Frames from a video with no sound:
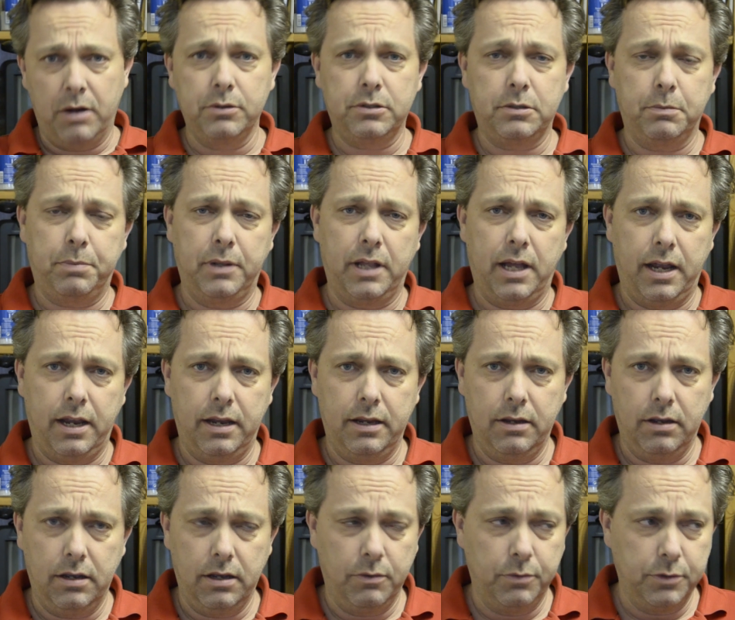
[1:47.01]
supply
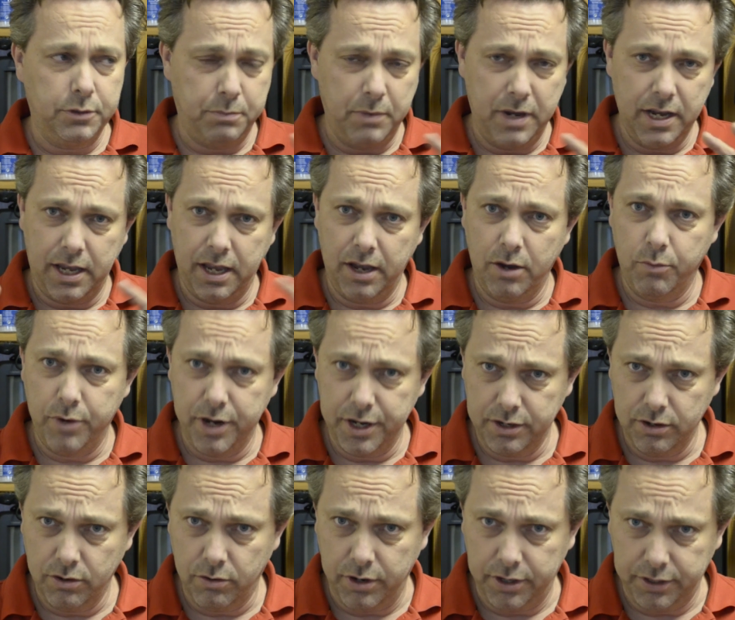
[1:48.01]
was making a weird
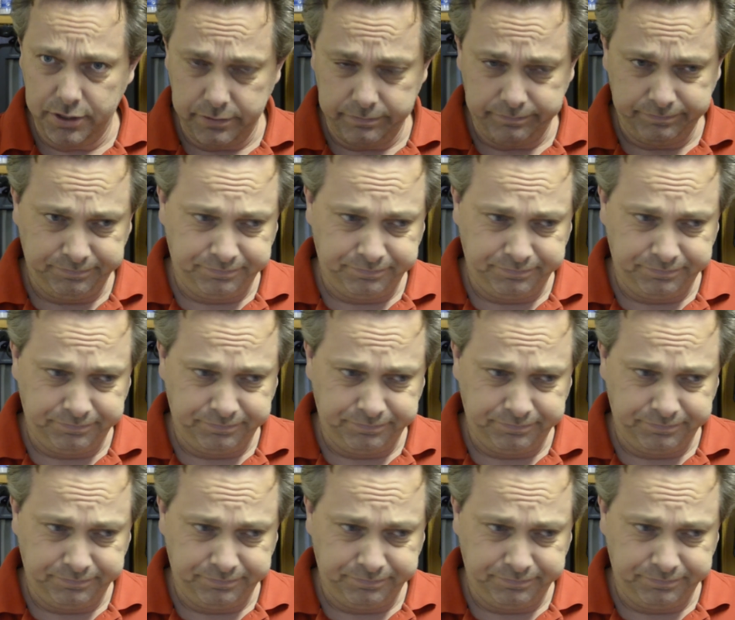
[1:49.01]
noise.